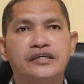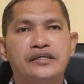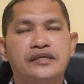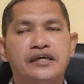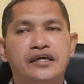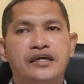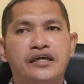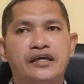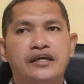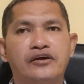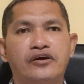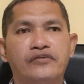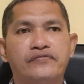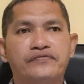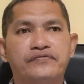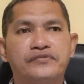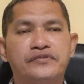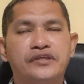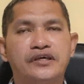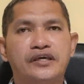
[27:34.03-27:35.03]

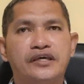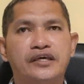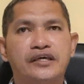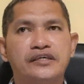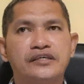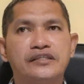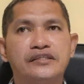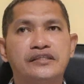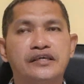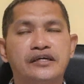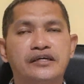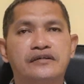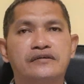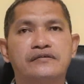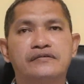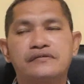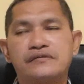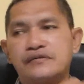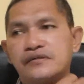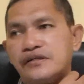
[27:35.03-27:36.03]
in
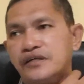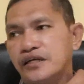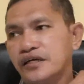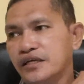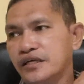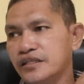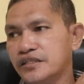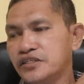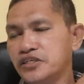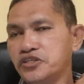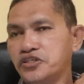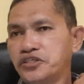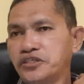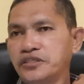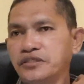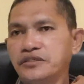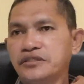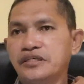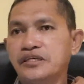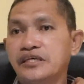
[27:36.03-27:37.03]
their
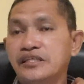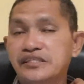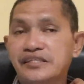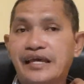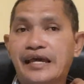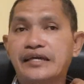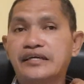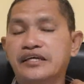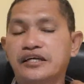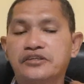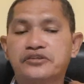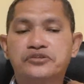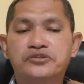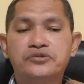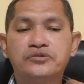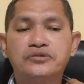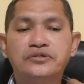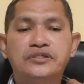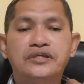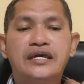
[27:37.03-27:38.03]
teaching in cycle
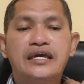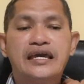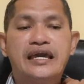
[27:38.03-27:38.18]
2,